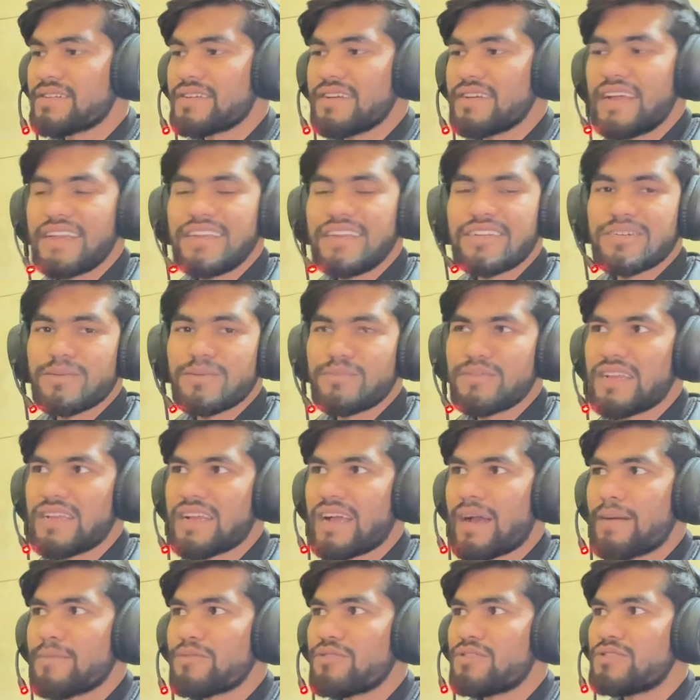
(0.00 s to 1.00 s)
any terminal. Like
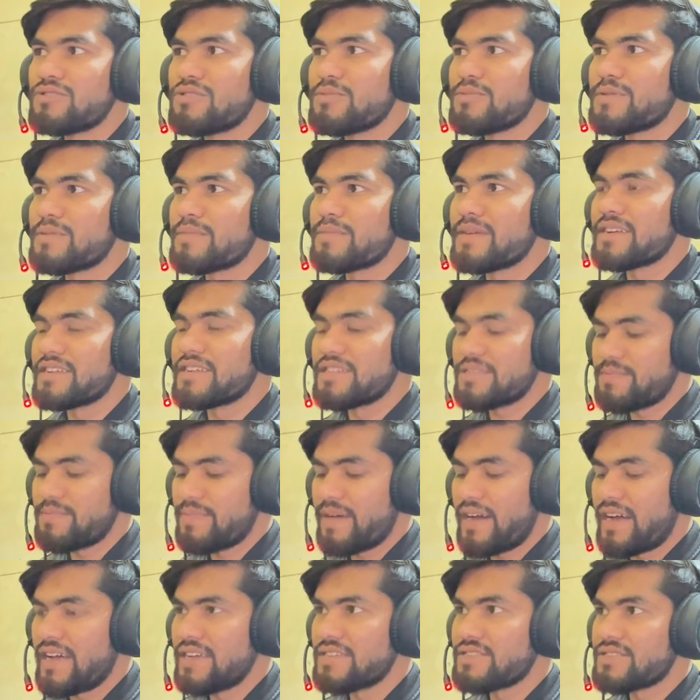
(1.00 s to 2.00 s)
I'm going to open my git
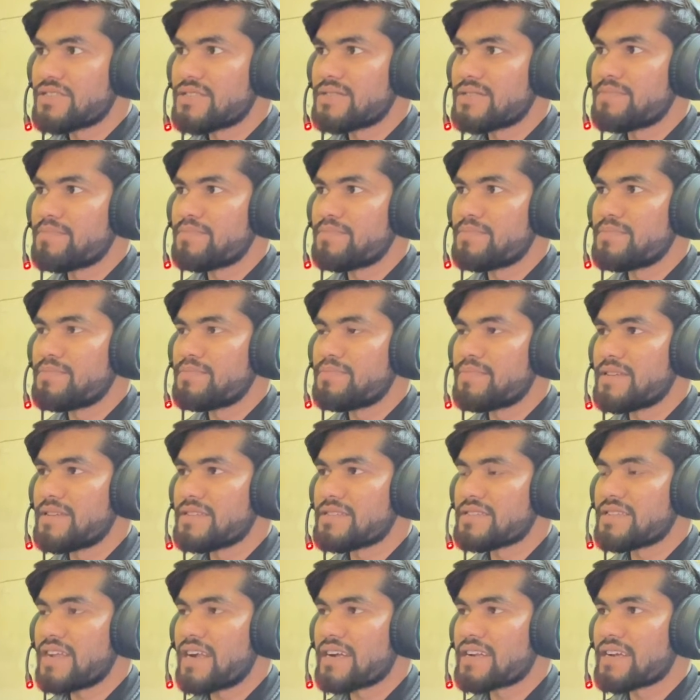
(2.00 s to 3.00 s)
bash,
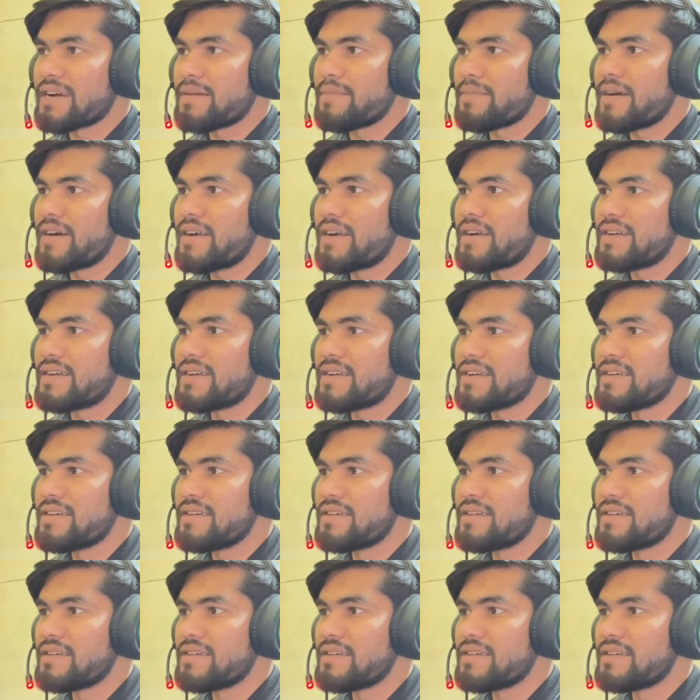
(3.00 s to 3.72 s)
paste that command.